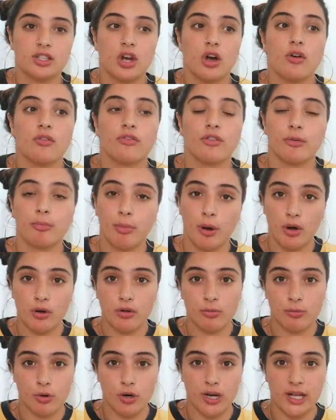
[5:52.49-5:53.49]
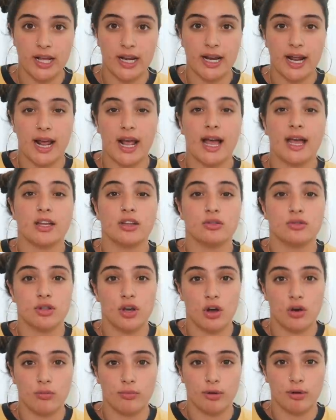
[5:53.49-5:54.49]
So for both morning and night, I use
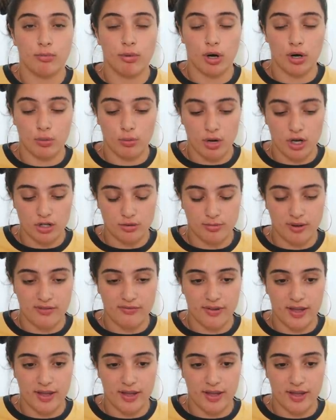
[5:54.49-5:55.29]
the oatmeal bar to wash my